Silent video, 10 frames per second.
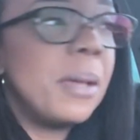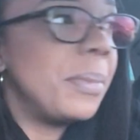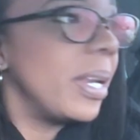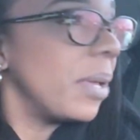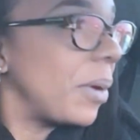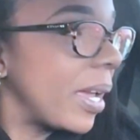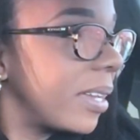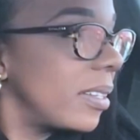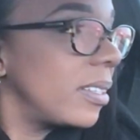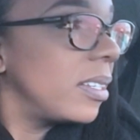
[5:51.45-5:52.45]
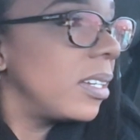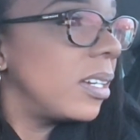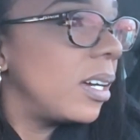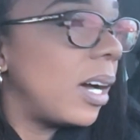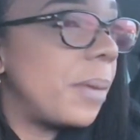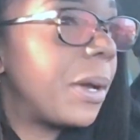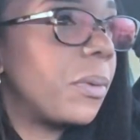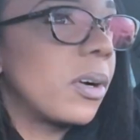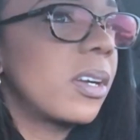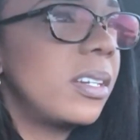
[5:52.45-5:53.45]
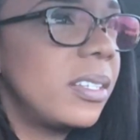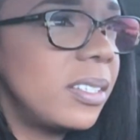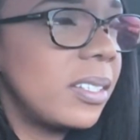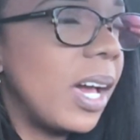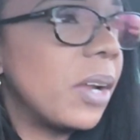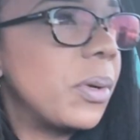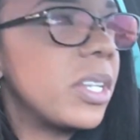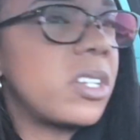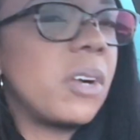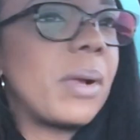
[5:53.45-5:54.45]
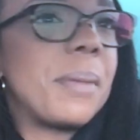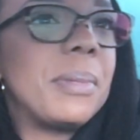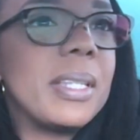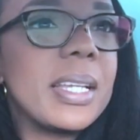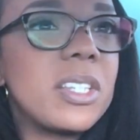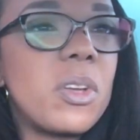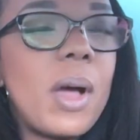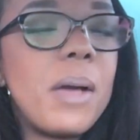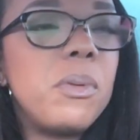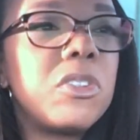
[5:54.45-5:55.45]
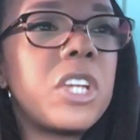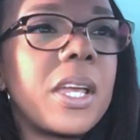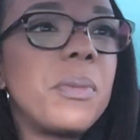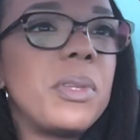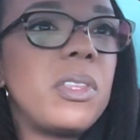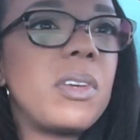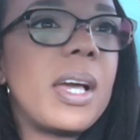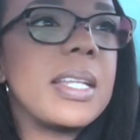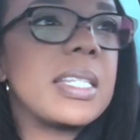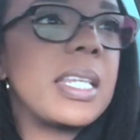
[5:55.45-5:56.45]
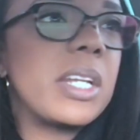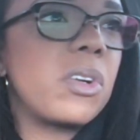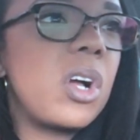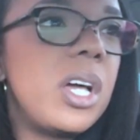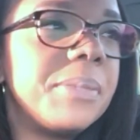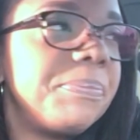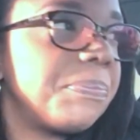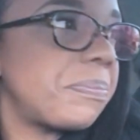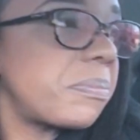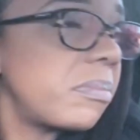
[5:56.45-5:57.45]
But anyway, I'm at work. I don't want to start rambling. So I will check in with you guys later on.